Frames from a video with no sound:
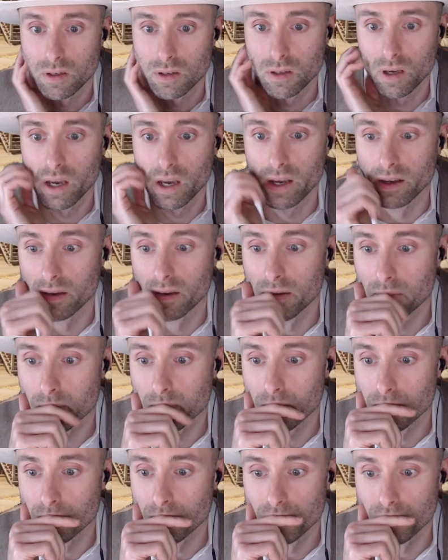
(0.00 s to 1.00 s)
Okay.
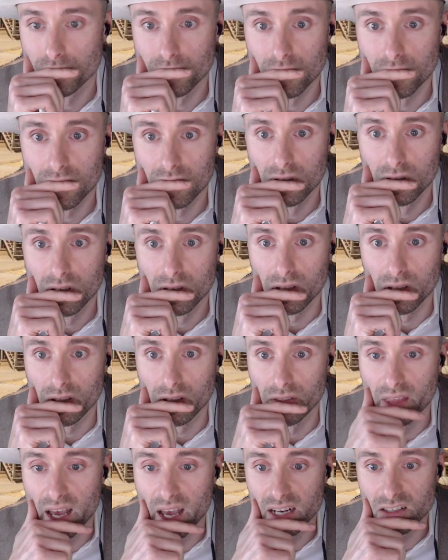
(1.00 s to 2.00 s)

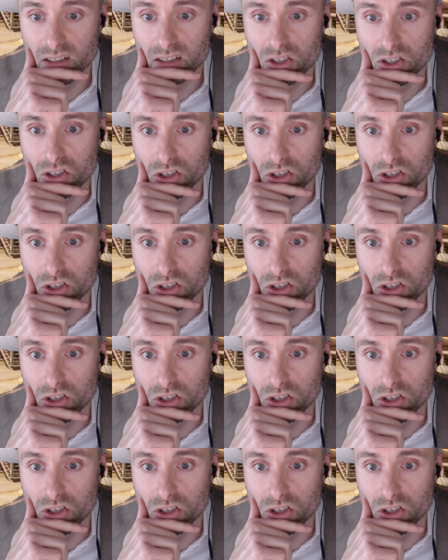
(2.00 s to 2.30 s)
That is his